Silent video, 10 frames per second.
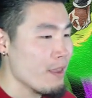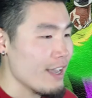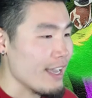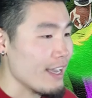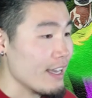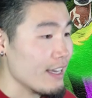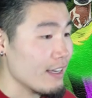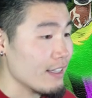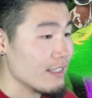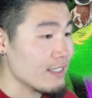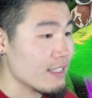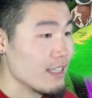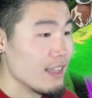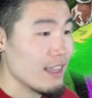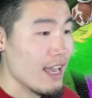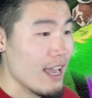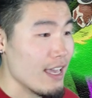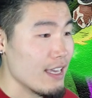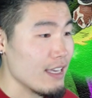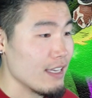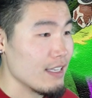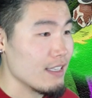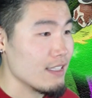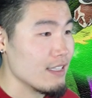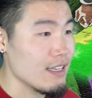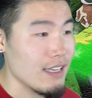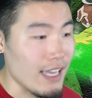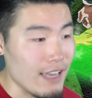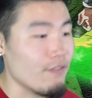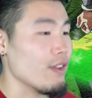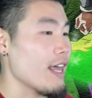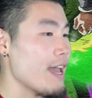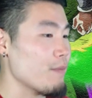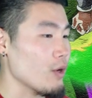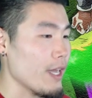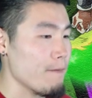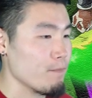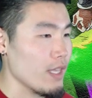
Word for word: And that is it for that, okay?